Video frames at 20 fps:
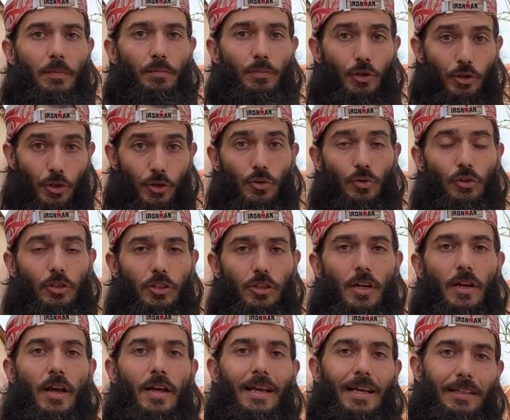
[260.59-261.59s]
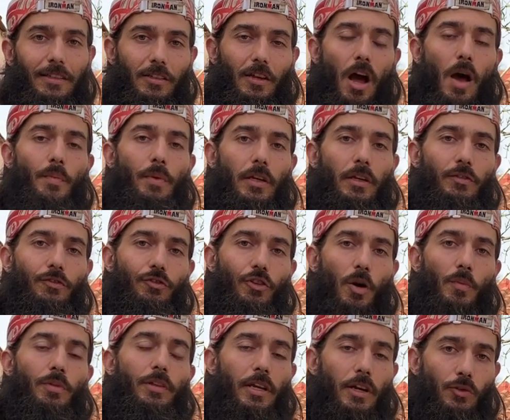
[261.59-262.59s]
produced is coming
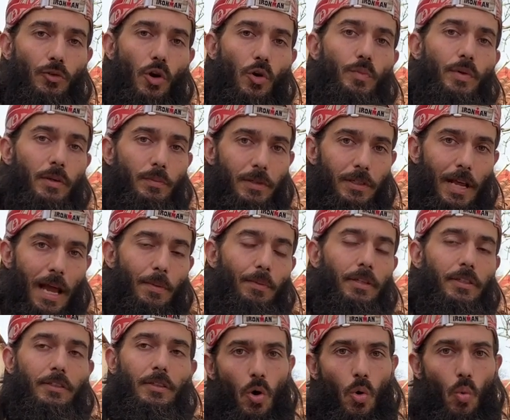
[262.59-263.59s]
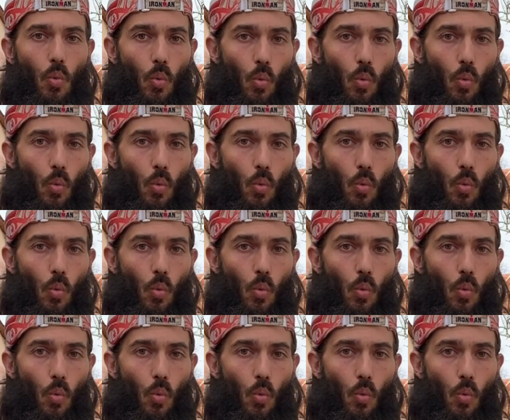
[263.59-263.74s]
from the aerobic metabolism.